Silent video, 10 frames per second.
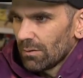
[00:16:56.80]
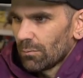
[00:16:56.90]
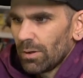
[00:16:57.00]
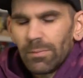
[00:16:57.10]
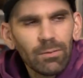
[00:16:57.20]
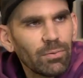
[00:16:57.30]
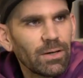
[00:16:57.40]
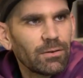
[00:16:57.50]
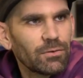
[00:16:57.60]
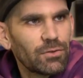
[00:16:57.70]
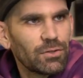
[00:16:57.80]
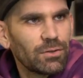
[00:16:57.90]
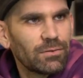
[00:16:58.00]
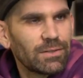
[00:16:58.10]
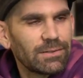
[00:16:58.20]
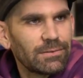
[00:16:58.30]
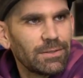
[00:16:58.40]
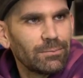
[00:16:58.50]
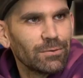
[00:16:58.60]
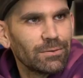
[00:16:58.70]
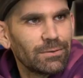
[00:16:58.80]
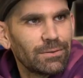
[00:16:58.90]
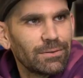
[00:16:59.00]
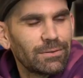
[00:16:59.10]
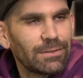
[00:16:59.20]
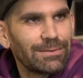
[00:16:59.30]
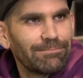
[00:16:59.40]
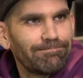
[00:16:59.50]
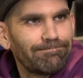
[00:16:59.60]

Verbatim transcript: why am I blanking on John's last name all of a sudden?